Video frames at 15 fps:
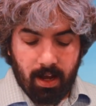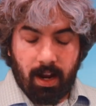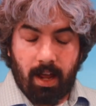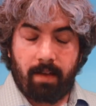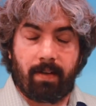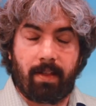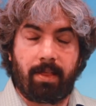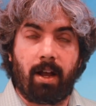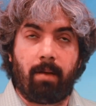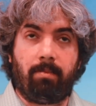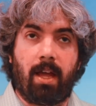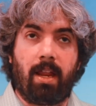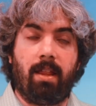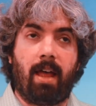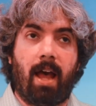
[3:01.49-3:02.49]
In any event, they
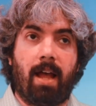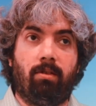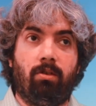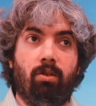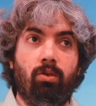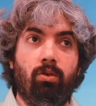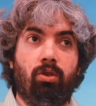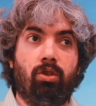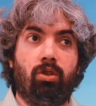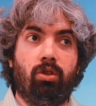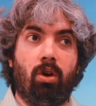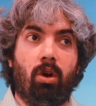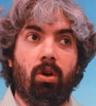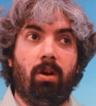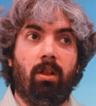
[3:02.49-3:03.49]
updated that to
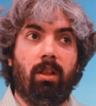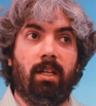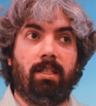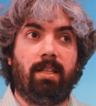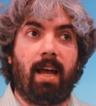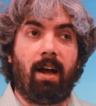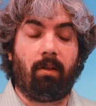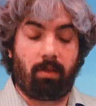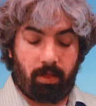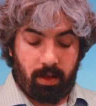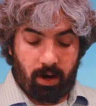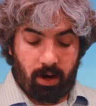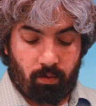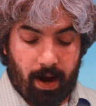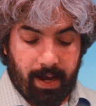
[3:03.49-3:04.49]
show, list out
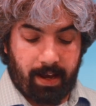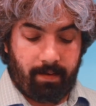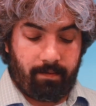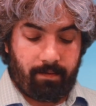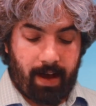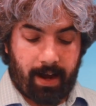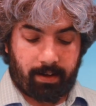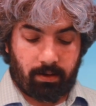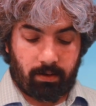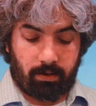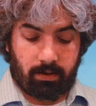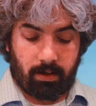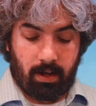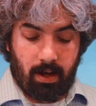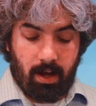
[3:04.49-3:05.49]
ranking
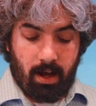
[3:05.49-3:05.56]
factors.